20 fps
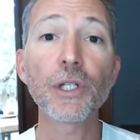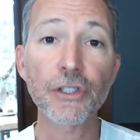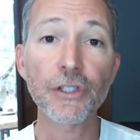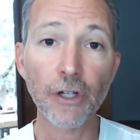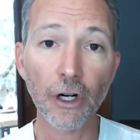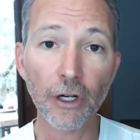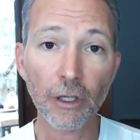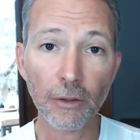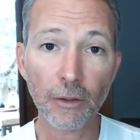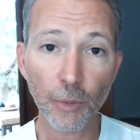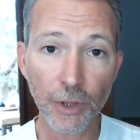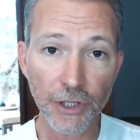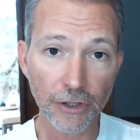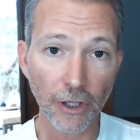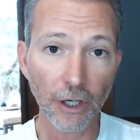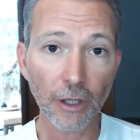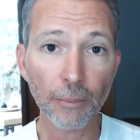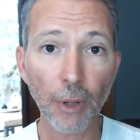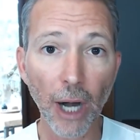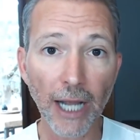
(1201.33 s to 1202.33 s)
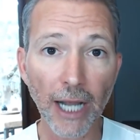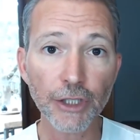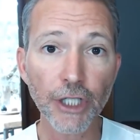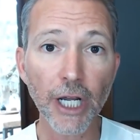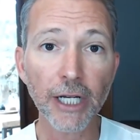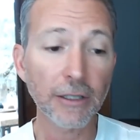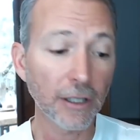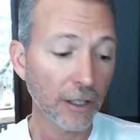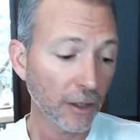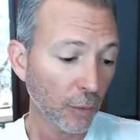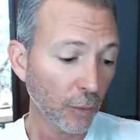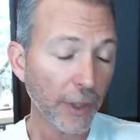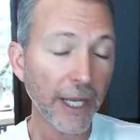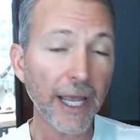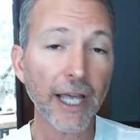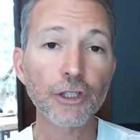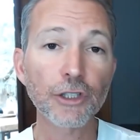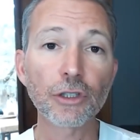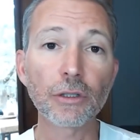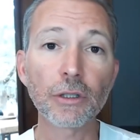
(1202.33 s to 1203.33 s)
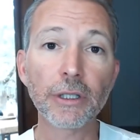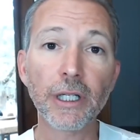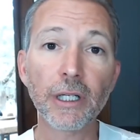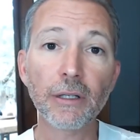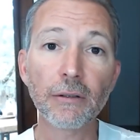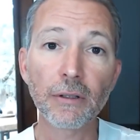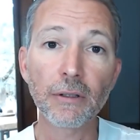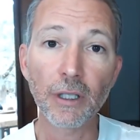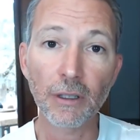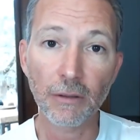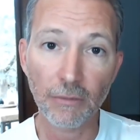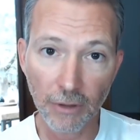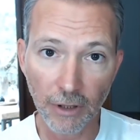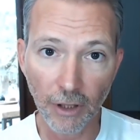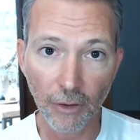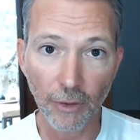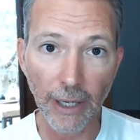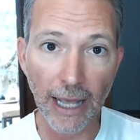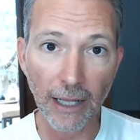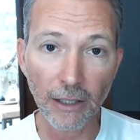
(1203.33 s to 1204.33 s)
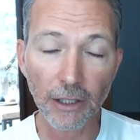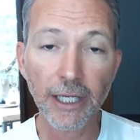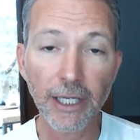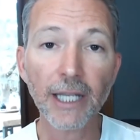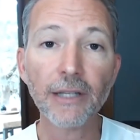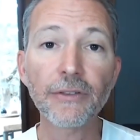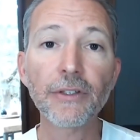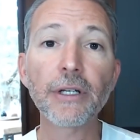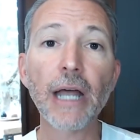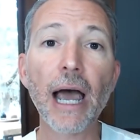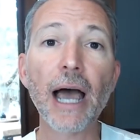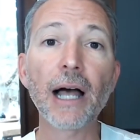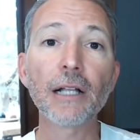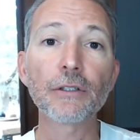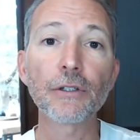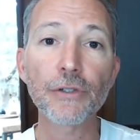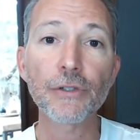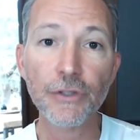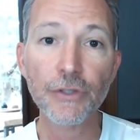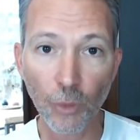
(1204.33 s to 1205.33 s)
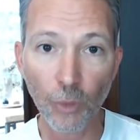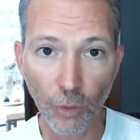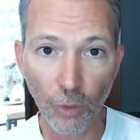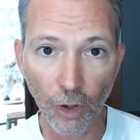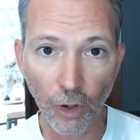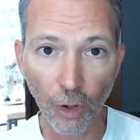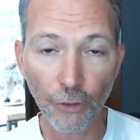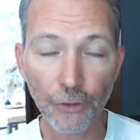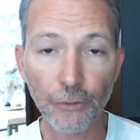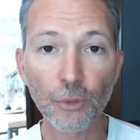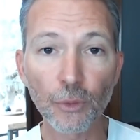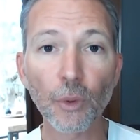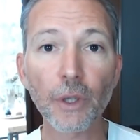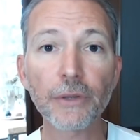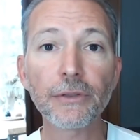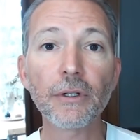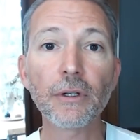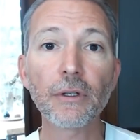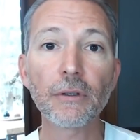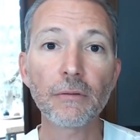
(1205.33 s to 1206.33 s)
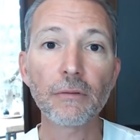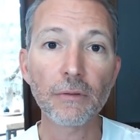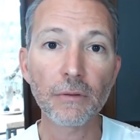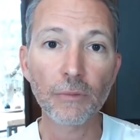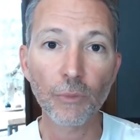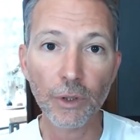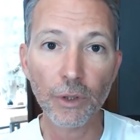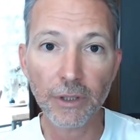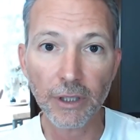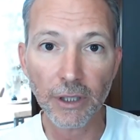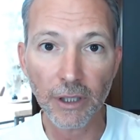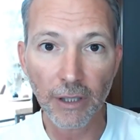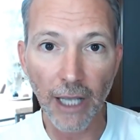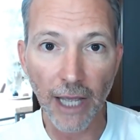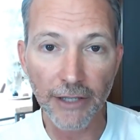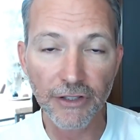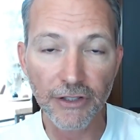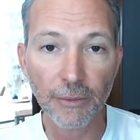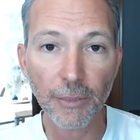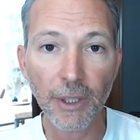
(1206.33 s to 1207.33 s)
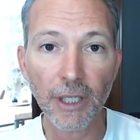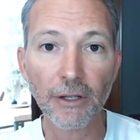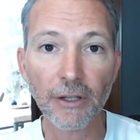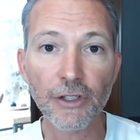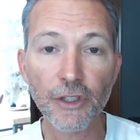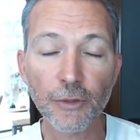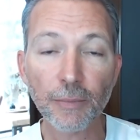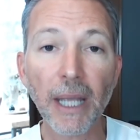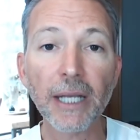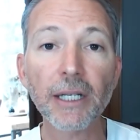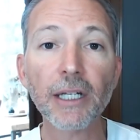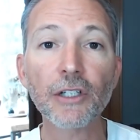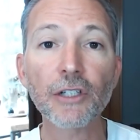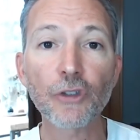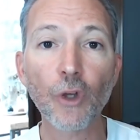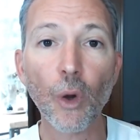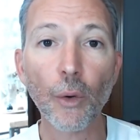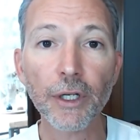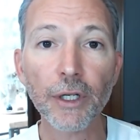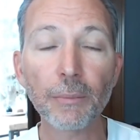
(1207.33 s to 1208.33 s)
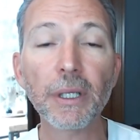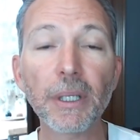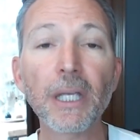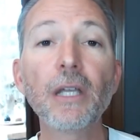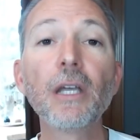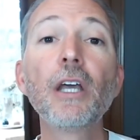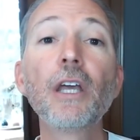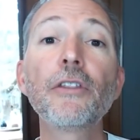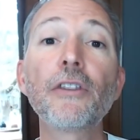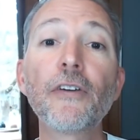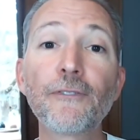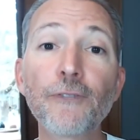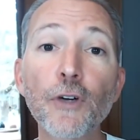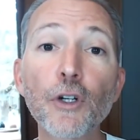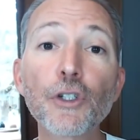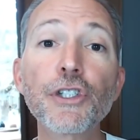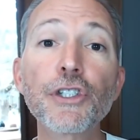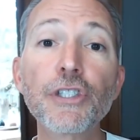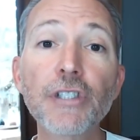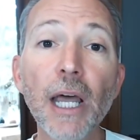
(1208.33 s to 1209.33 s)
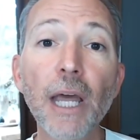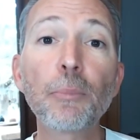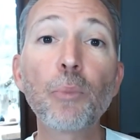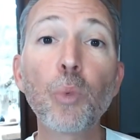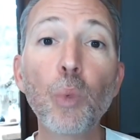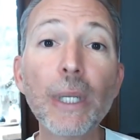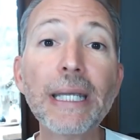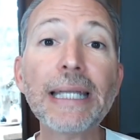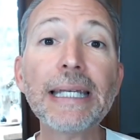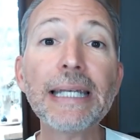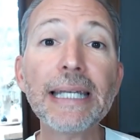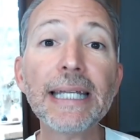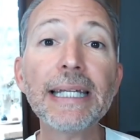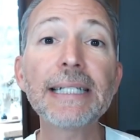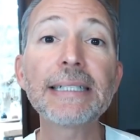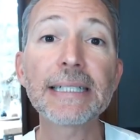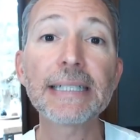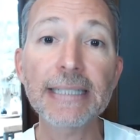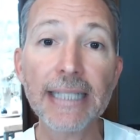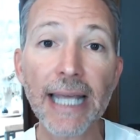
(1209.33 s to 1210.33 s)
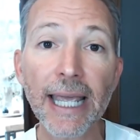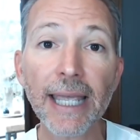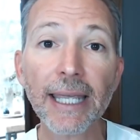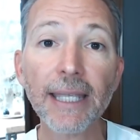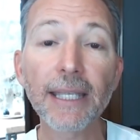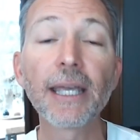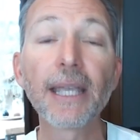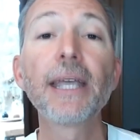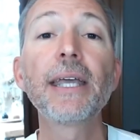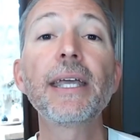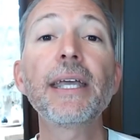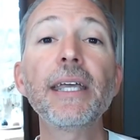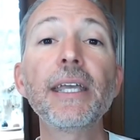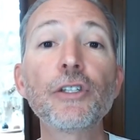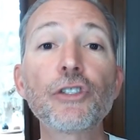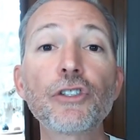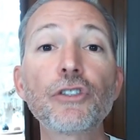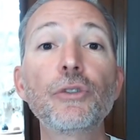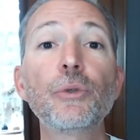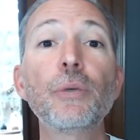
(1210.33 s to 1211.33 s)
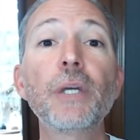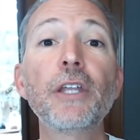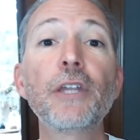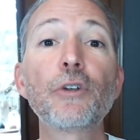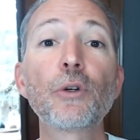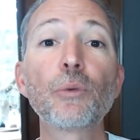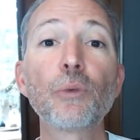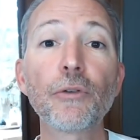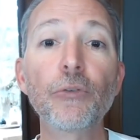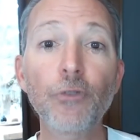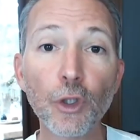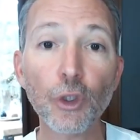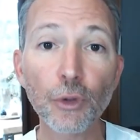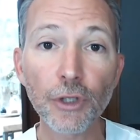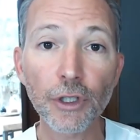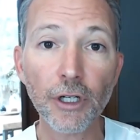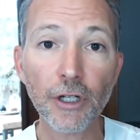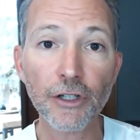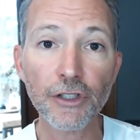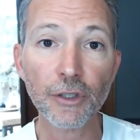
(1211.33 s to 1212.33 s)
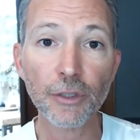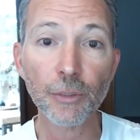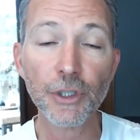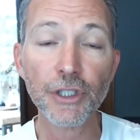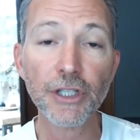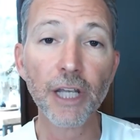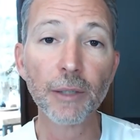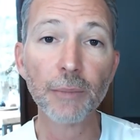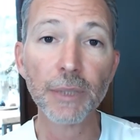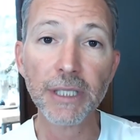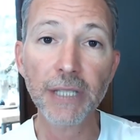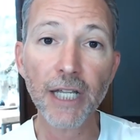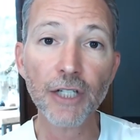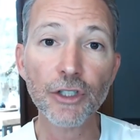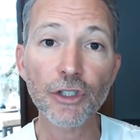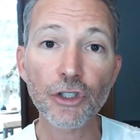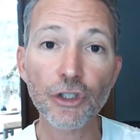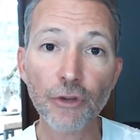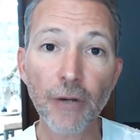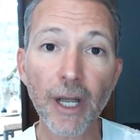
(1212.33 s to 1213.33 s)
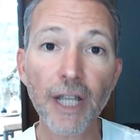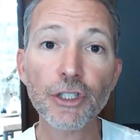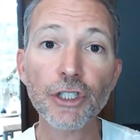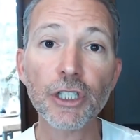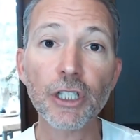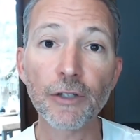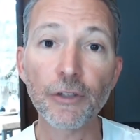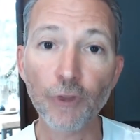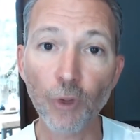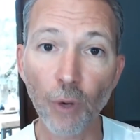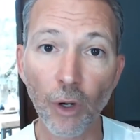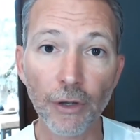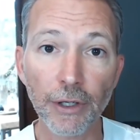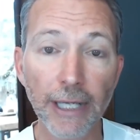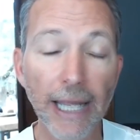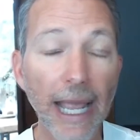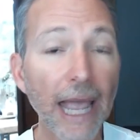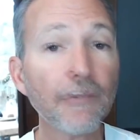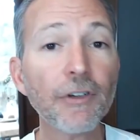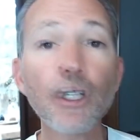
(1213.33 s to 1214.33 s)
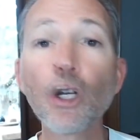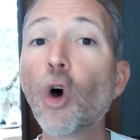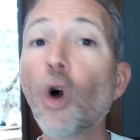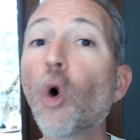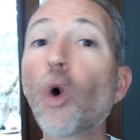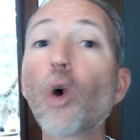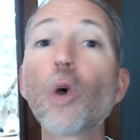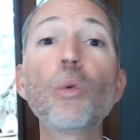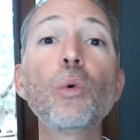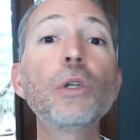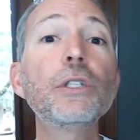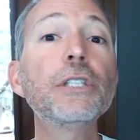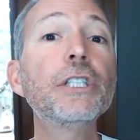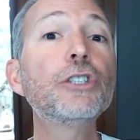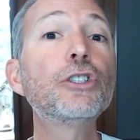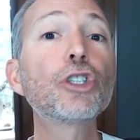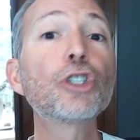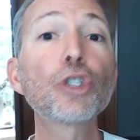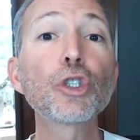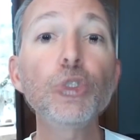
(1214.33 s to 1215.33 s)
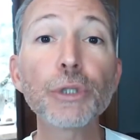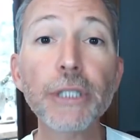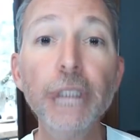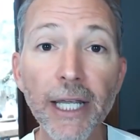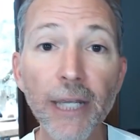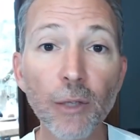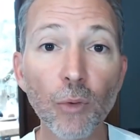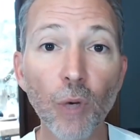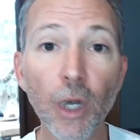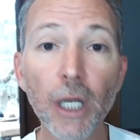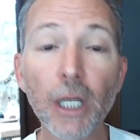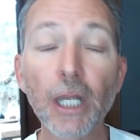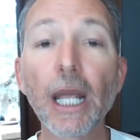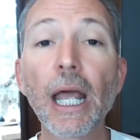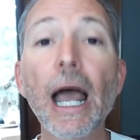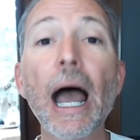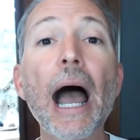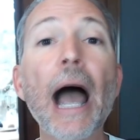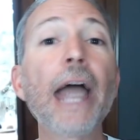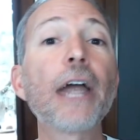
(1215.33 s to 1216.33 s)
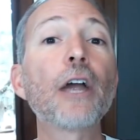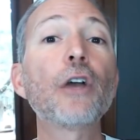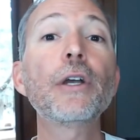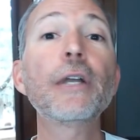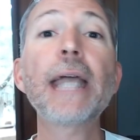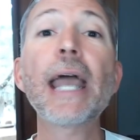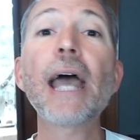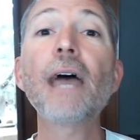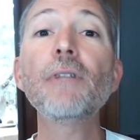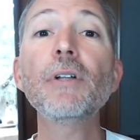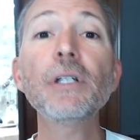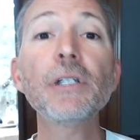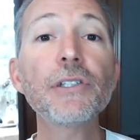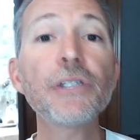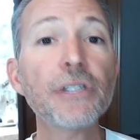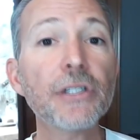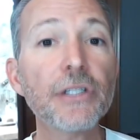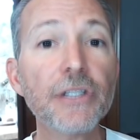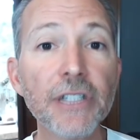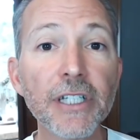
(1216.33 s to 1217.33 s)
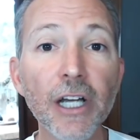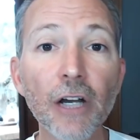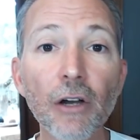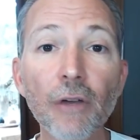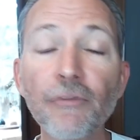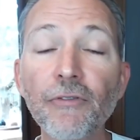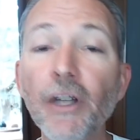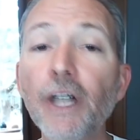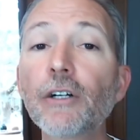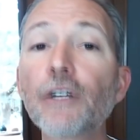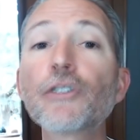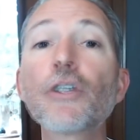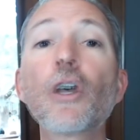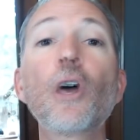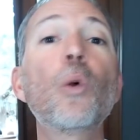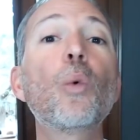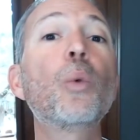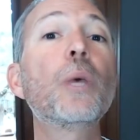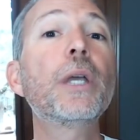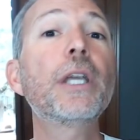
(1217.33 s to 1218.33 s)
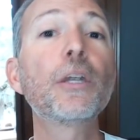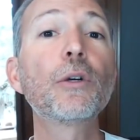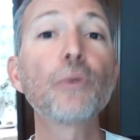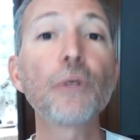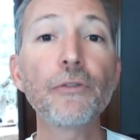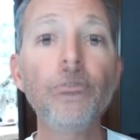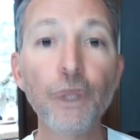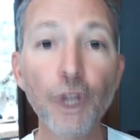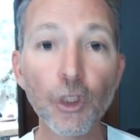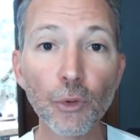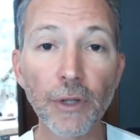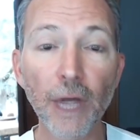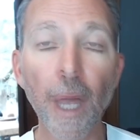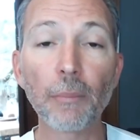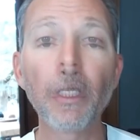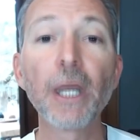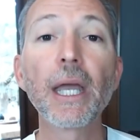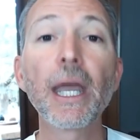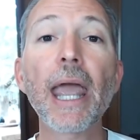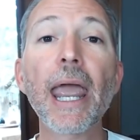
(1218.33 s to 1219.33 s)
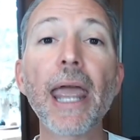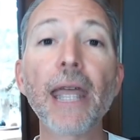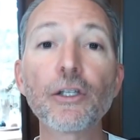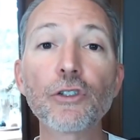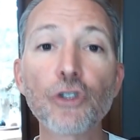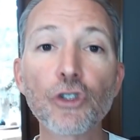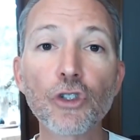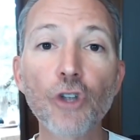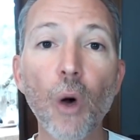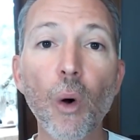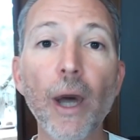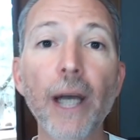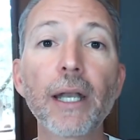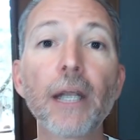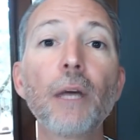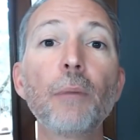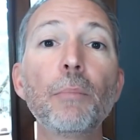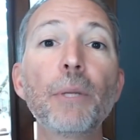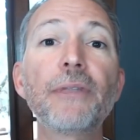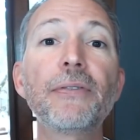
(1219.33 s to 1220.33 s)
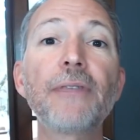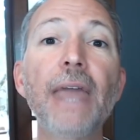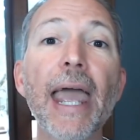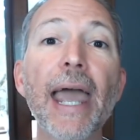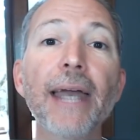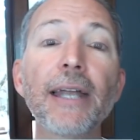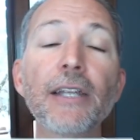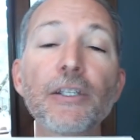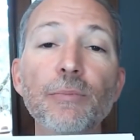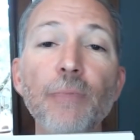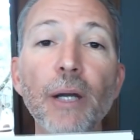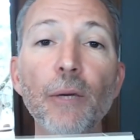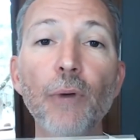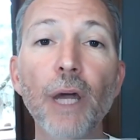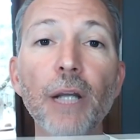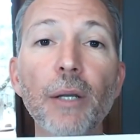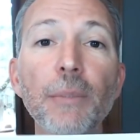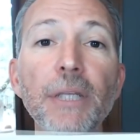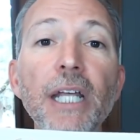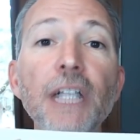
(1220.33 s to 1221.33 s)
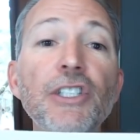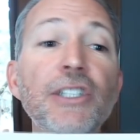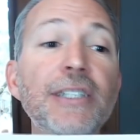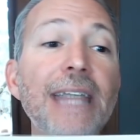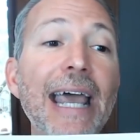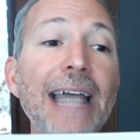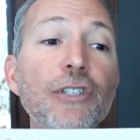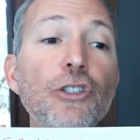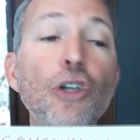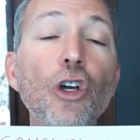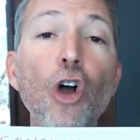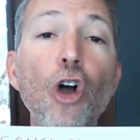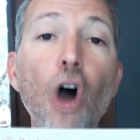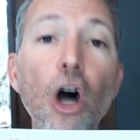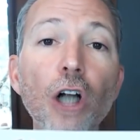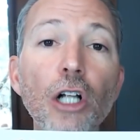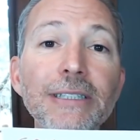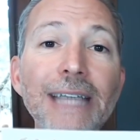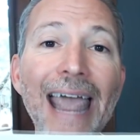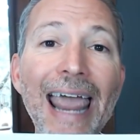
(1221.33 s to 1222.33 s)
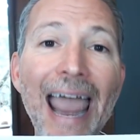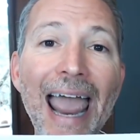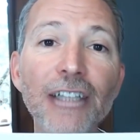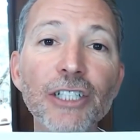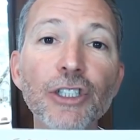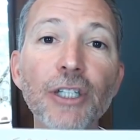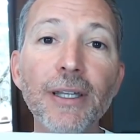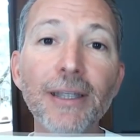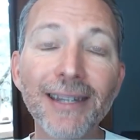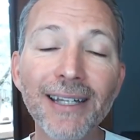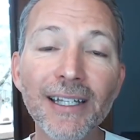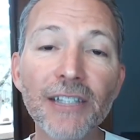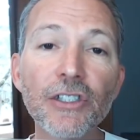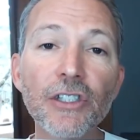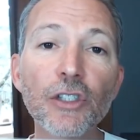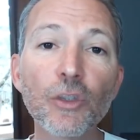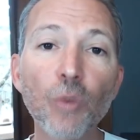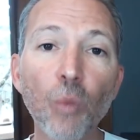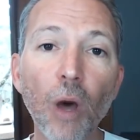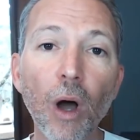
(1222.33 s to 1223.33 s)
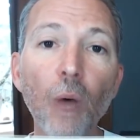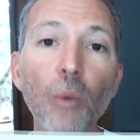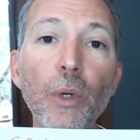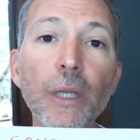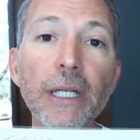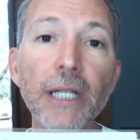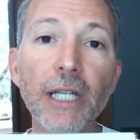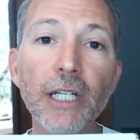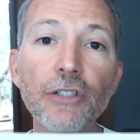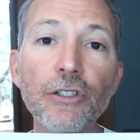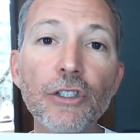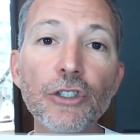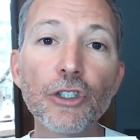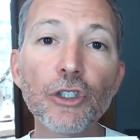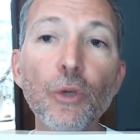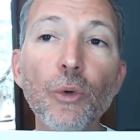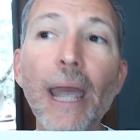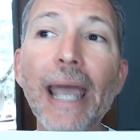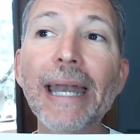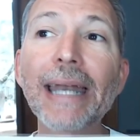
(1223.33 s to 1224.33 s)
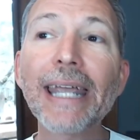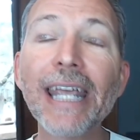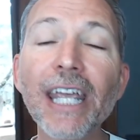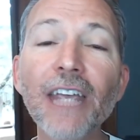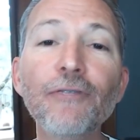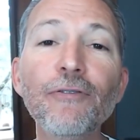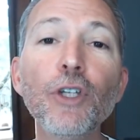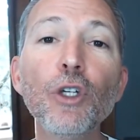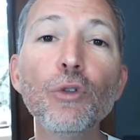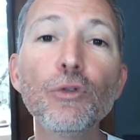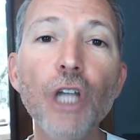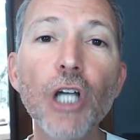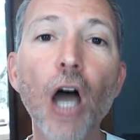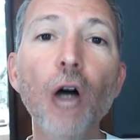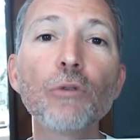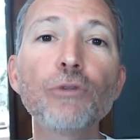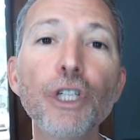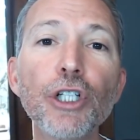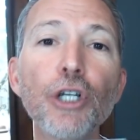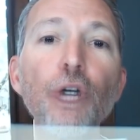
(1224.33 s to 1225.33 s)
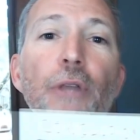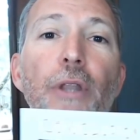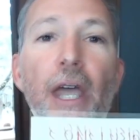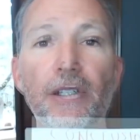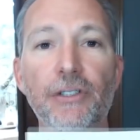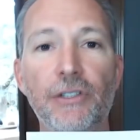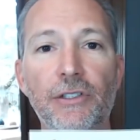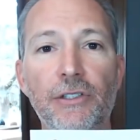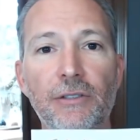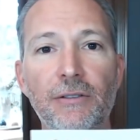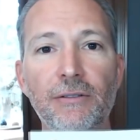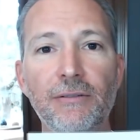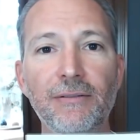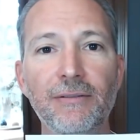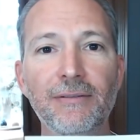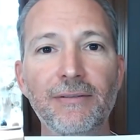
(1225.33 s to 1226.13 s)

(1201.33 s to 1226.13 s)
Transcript: we start a project. We actually, allocate the dollars. We'll go through what the estimate of the spending is going to be. The first step we need to take is to either review your customer segmentation strategy if you already have it, or we'll need to create one. I already have a list of CRM vendors. We can review them and so on. But that is my recommendation. That's the call to action. This is what we need to do. And if you don't do this,